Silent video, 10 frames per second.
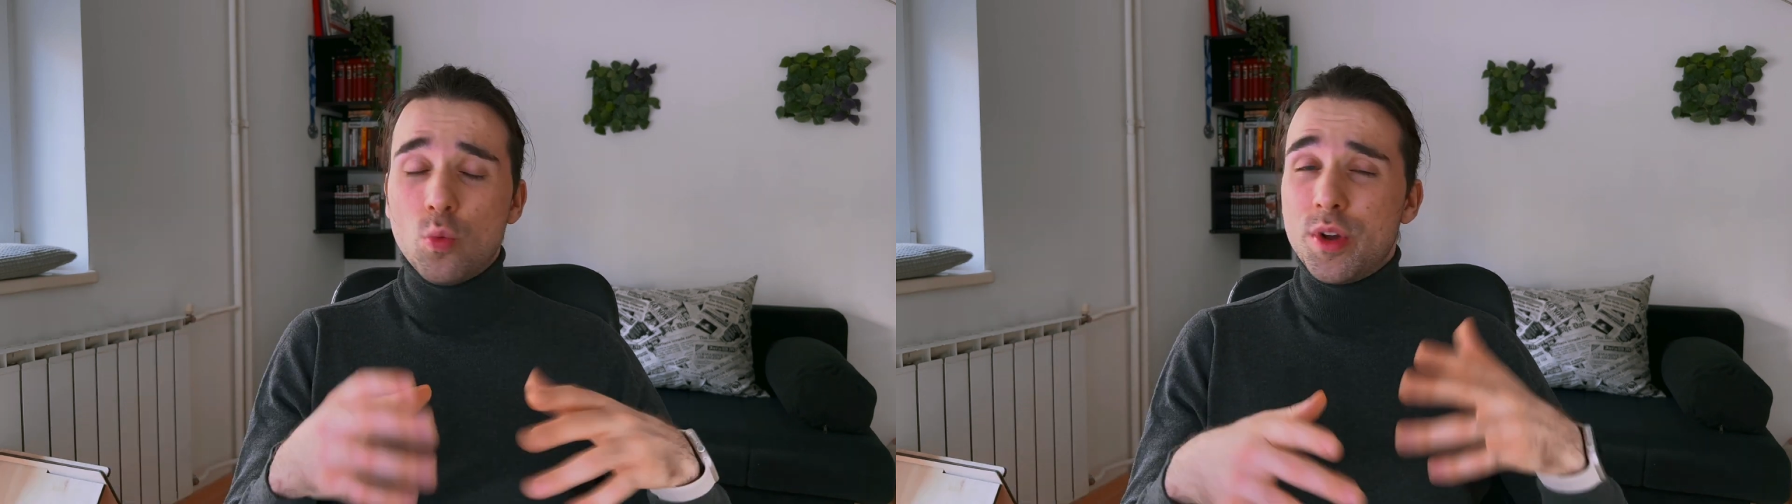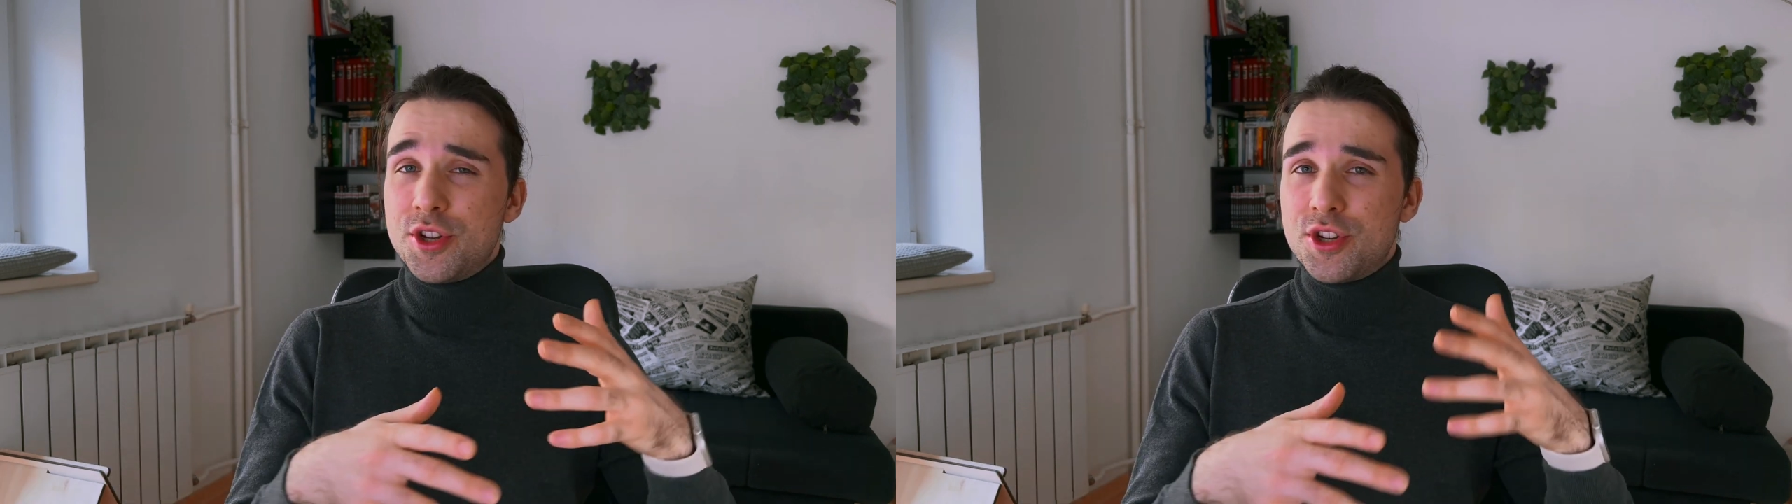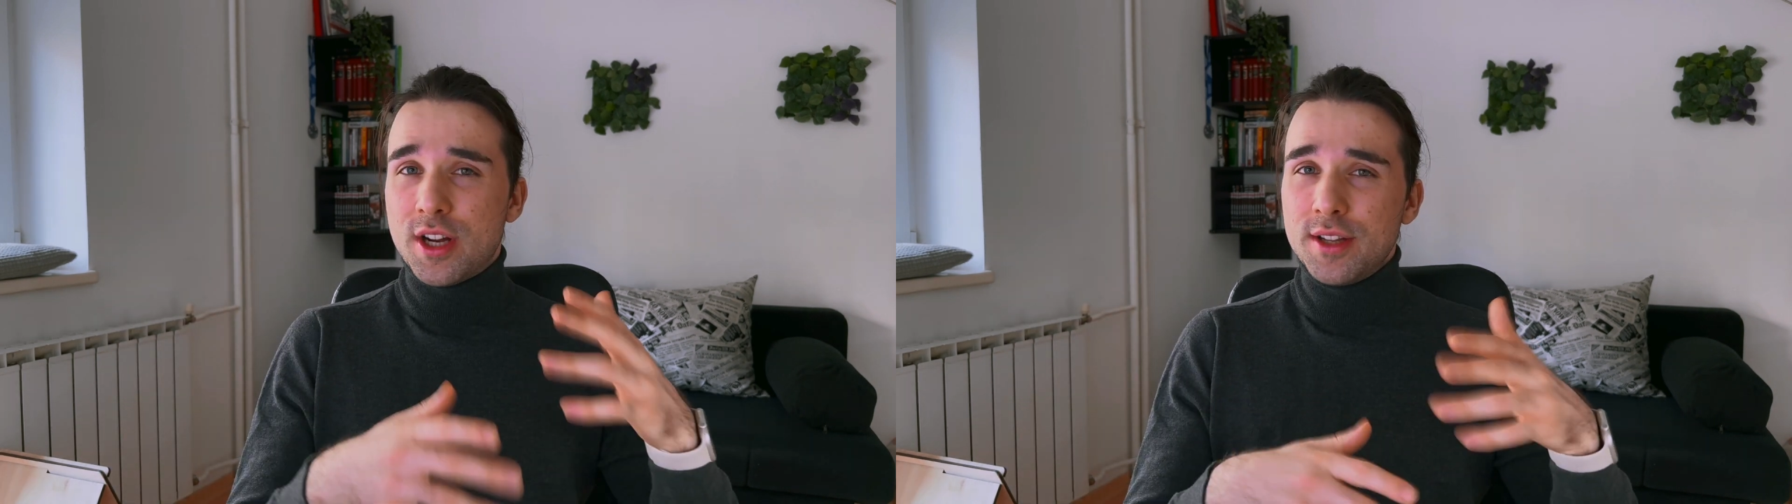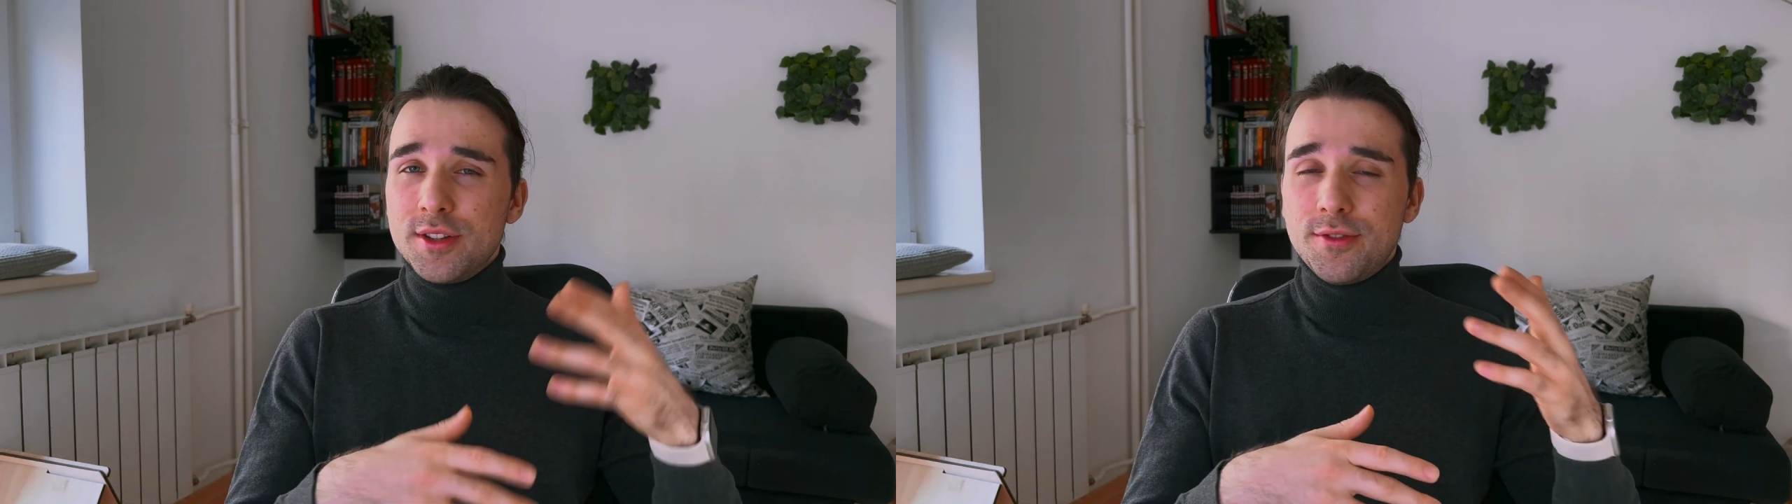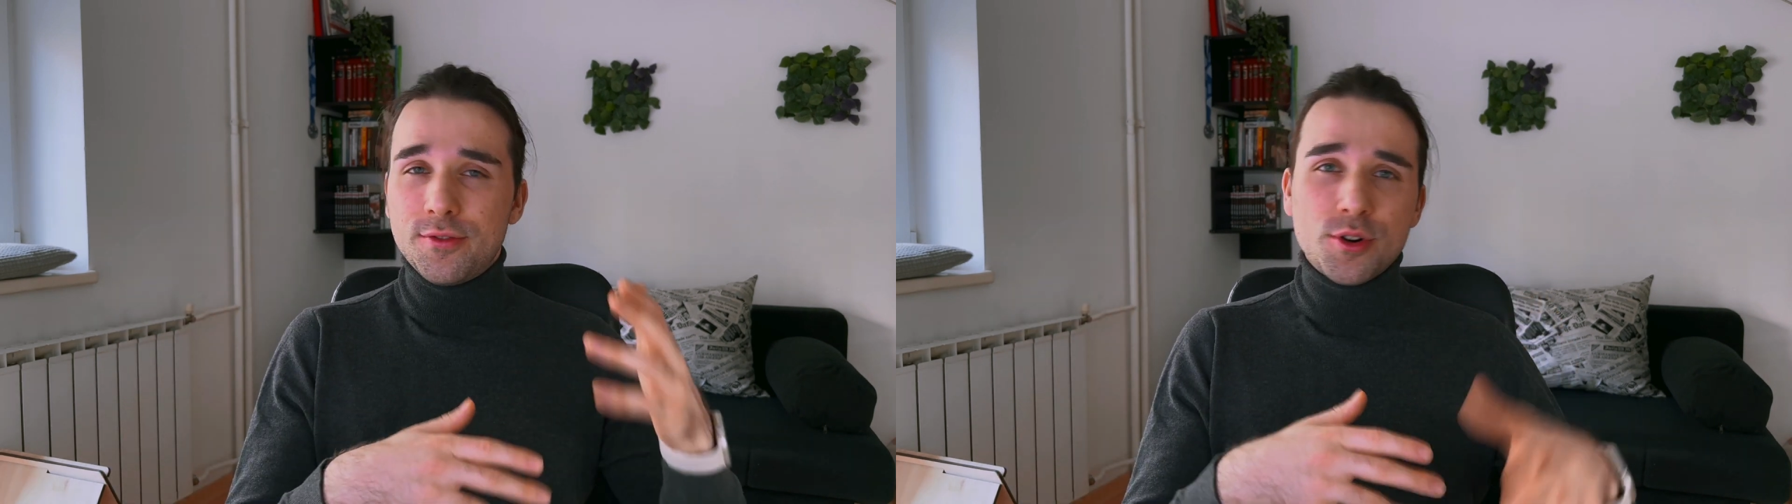which kind
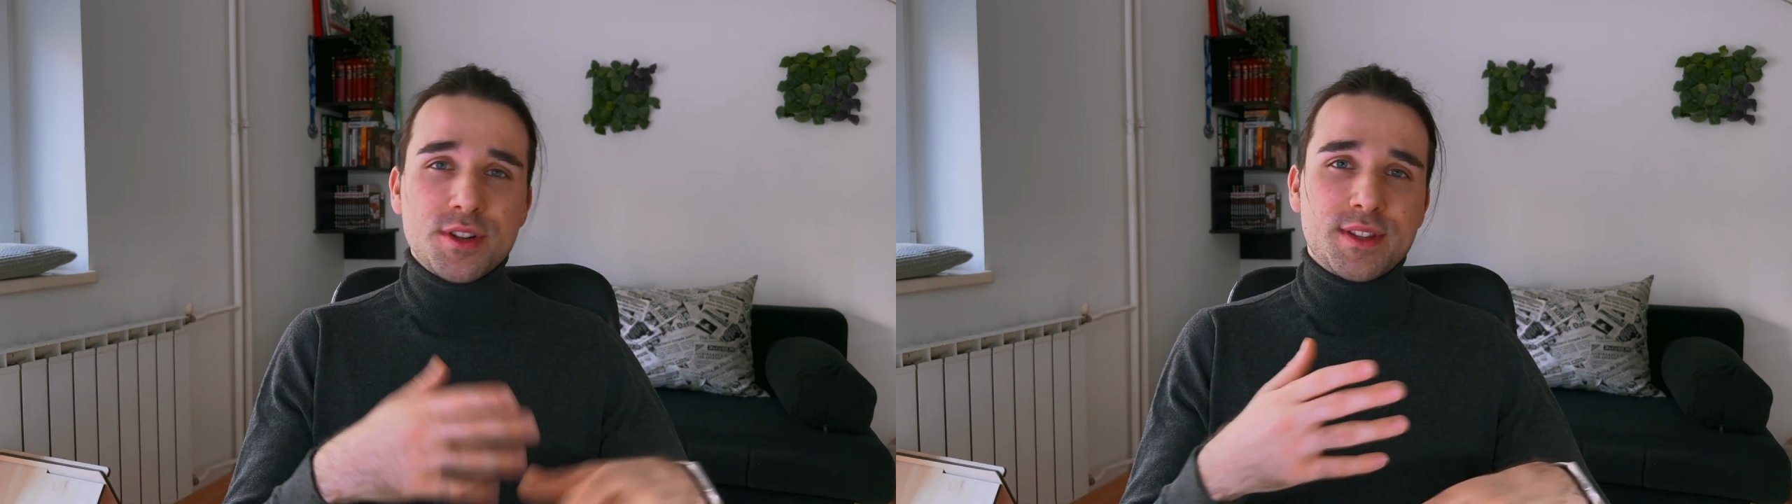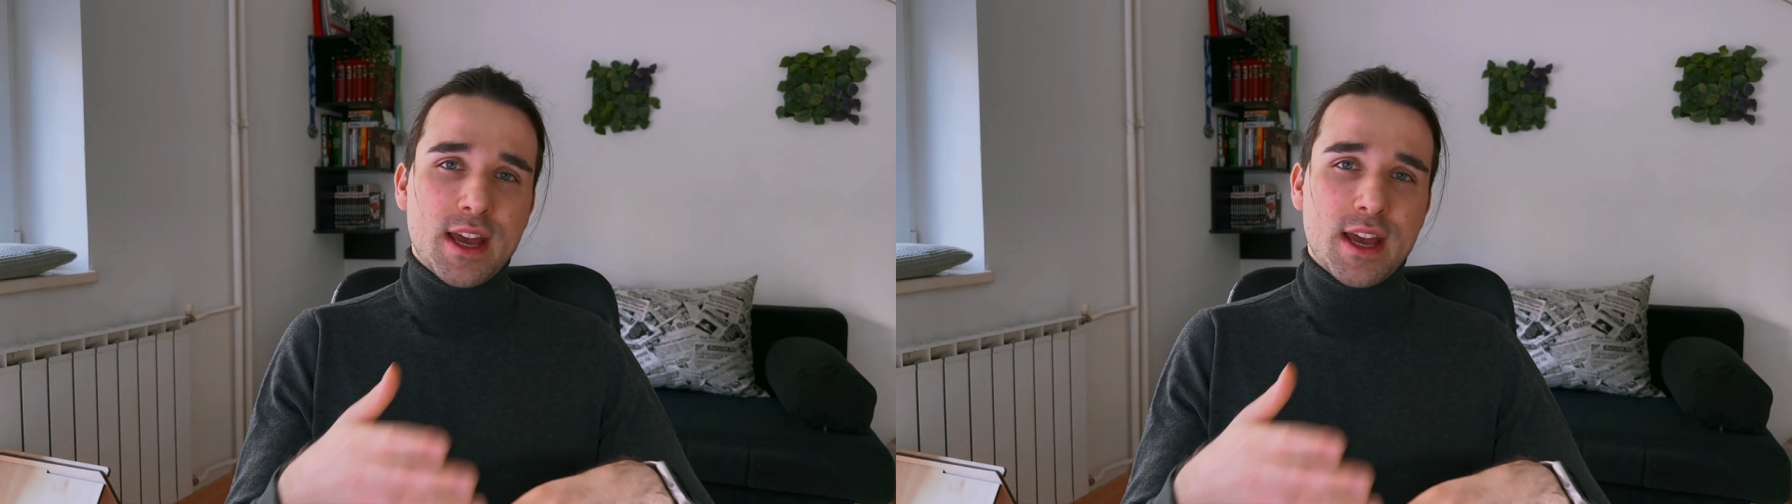of forced